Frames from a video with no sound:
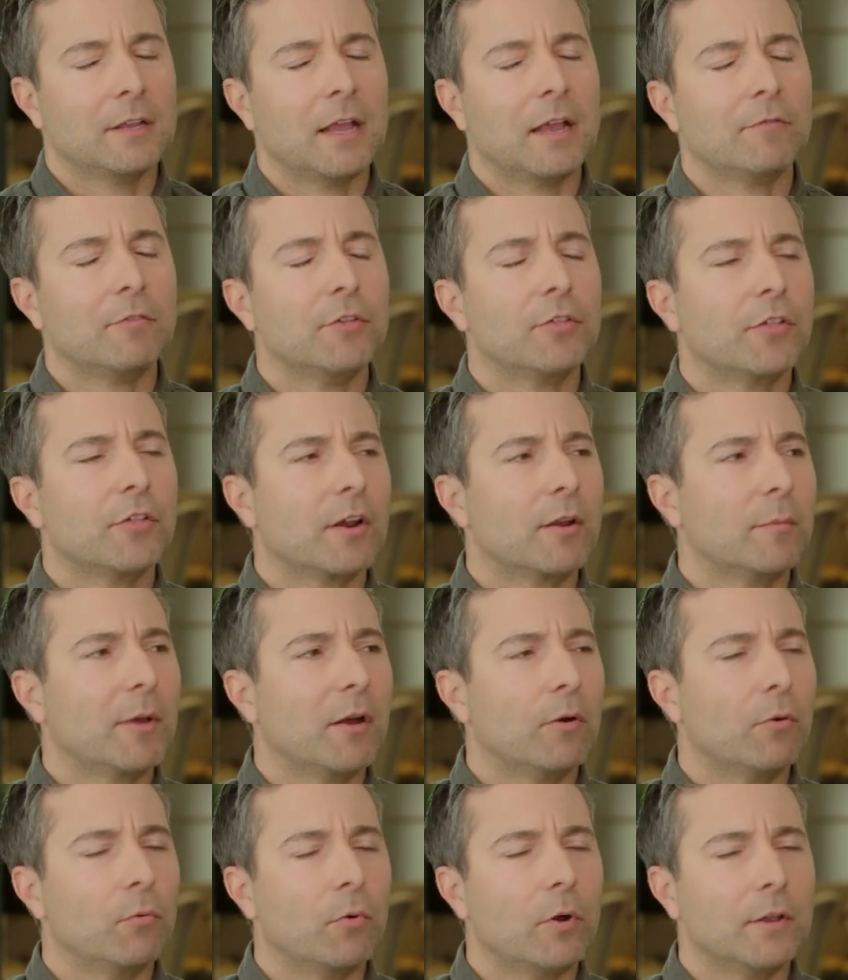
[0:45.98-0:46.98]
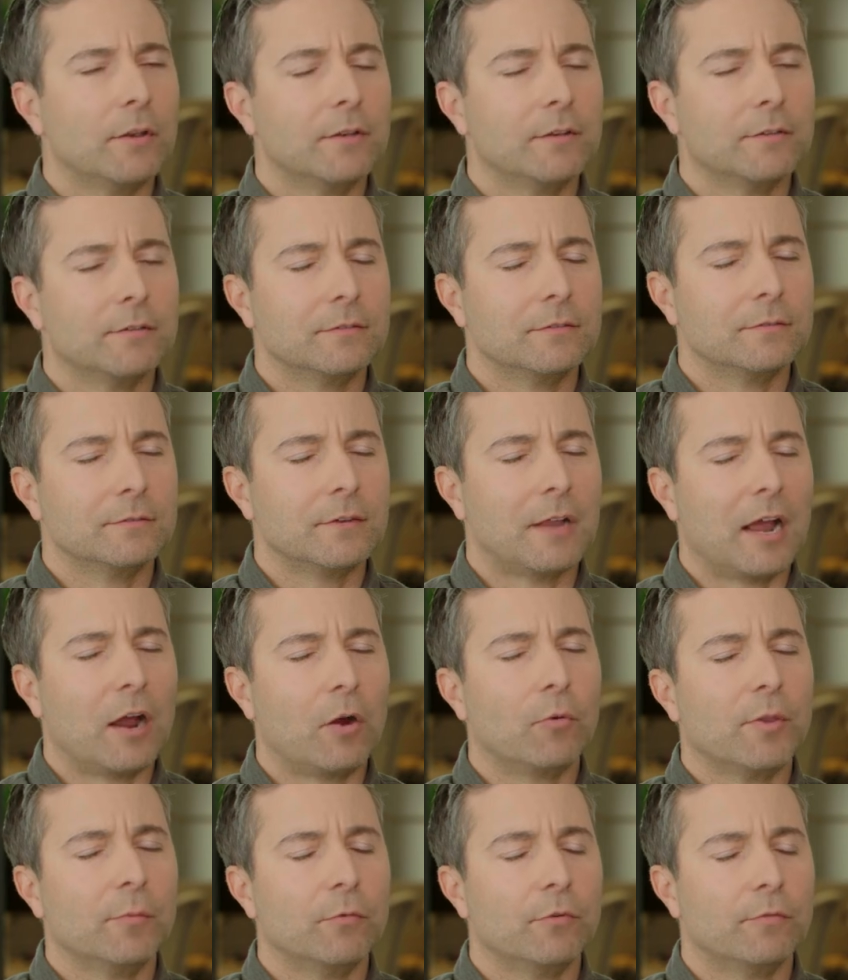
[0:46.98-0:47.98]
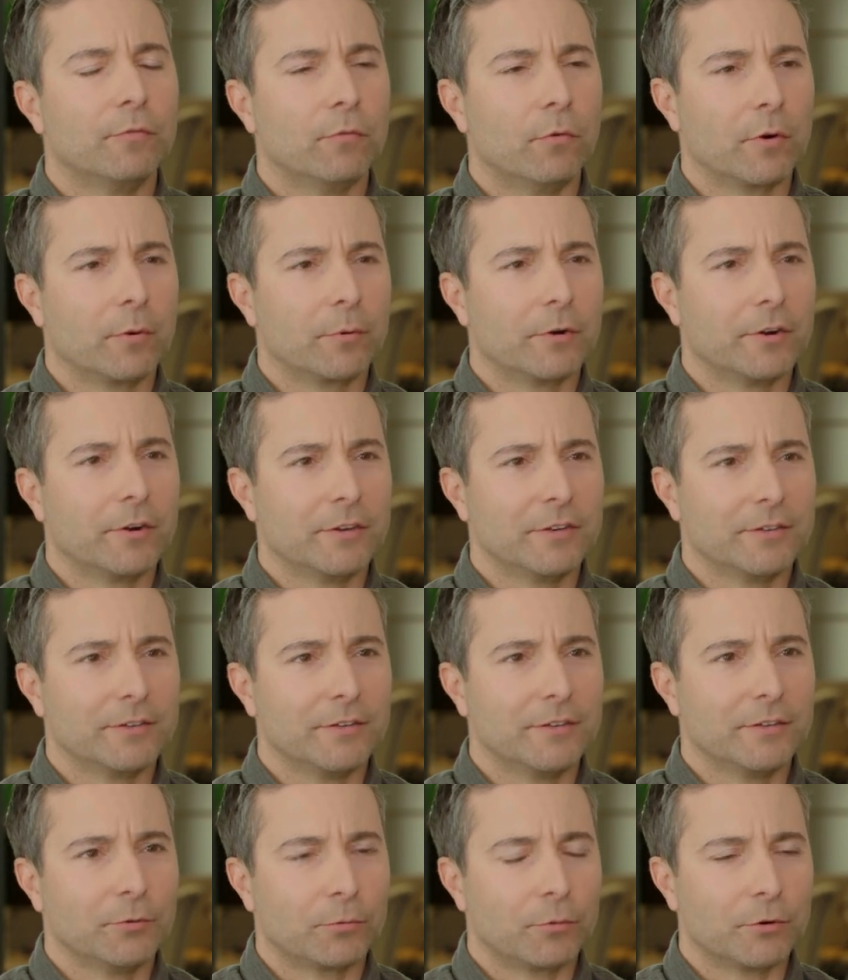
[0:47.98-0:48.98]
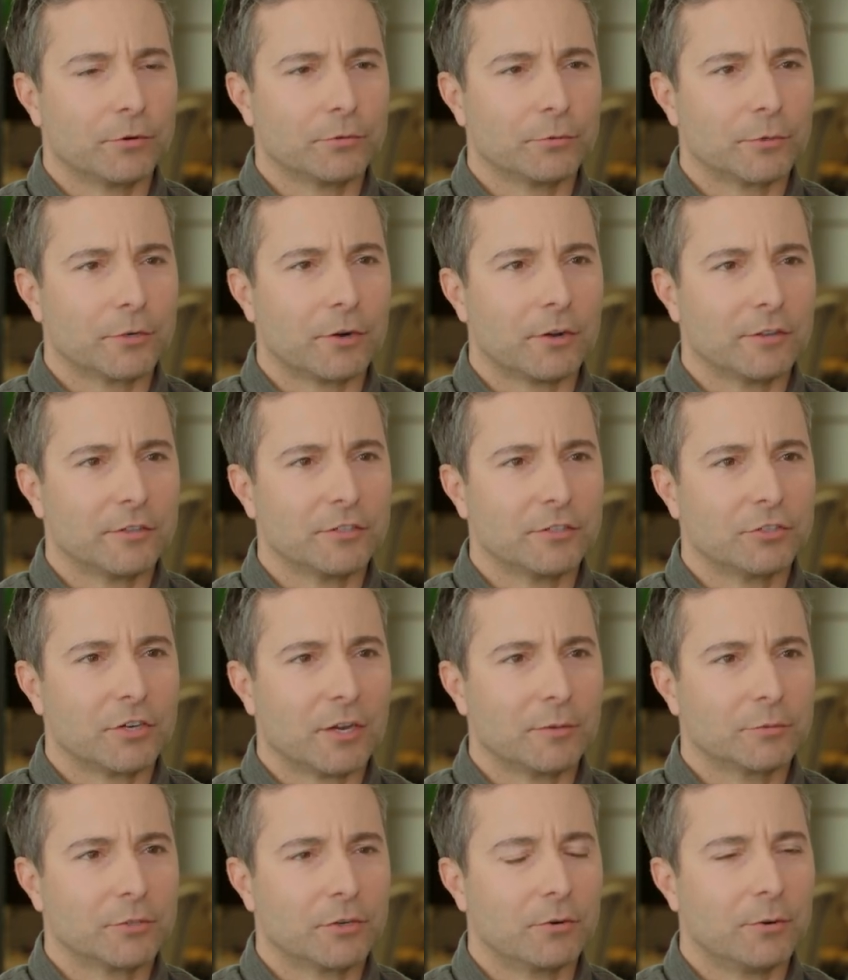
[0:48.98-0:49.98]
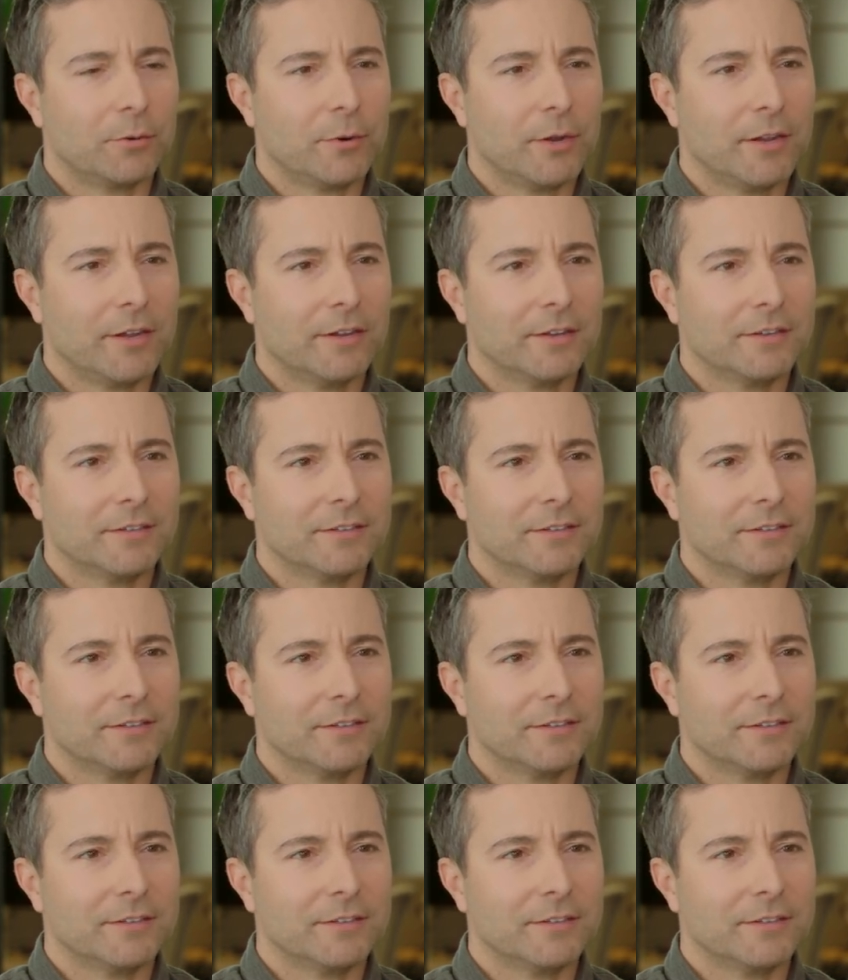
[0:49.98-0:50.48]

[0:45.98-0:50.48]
Have you thought about how we move forward in a world where all these jobs go away?